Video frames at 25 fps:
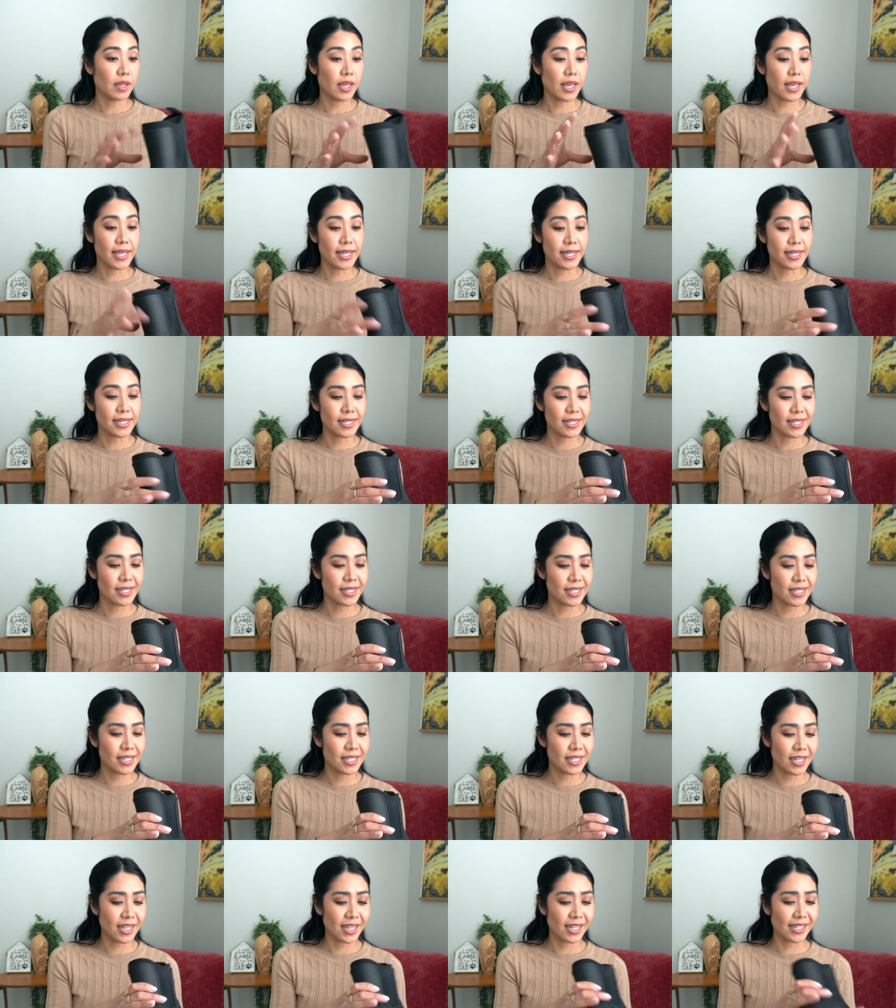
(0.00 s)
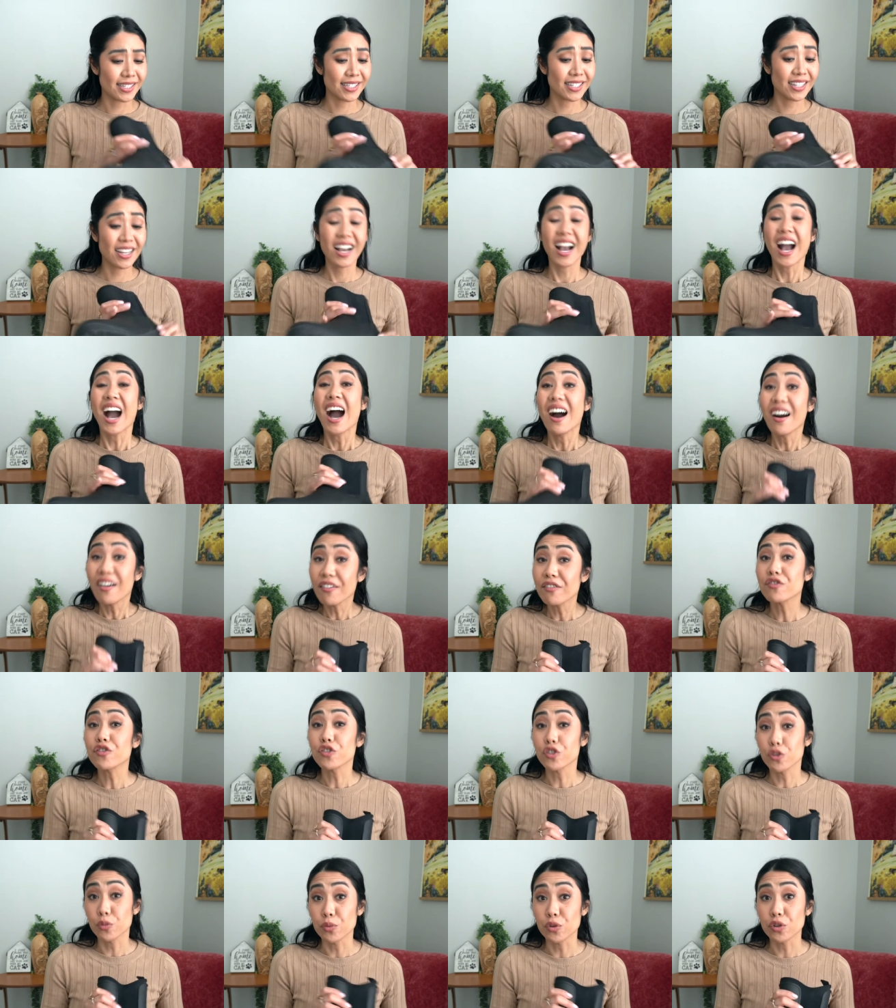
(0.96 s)
and it's
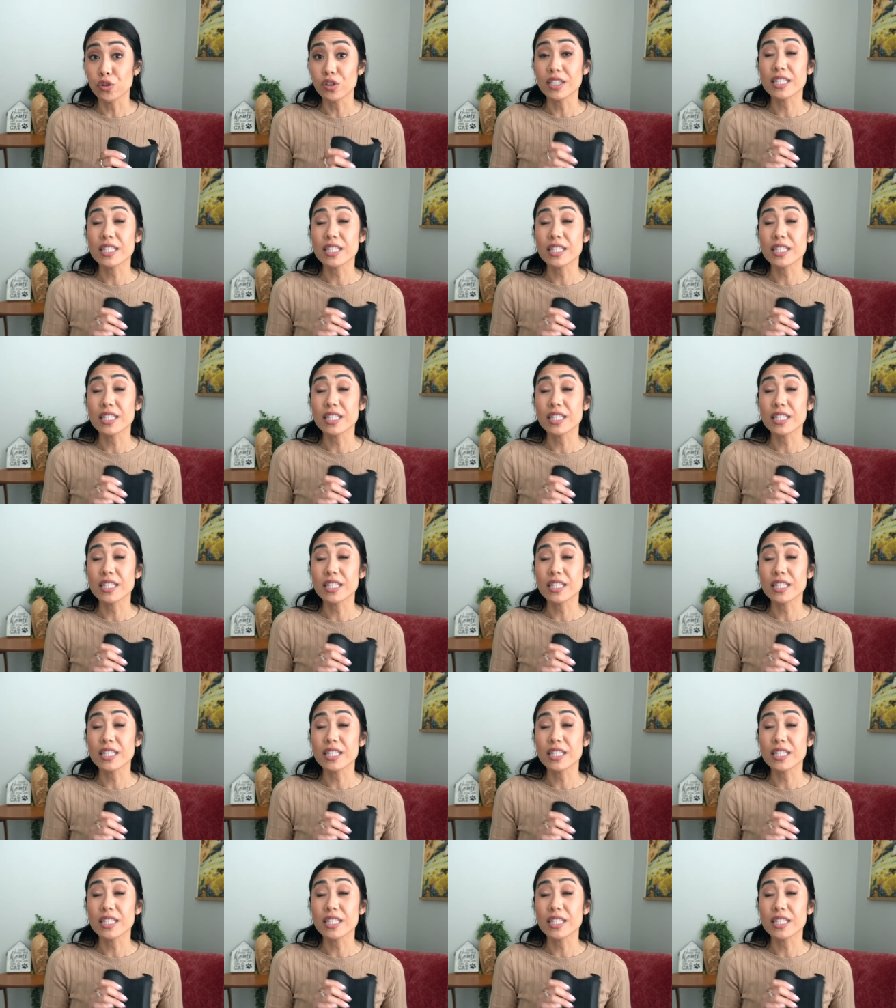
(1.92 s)
comfortable.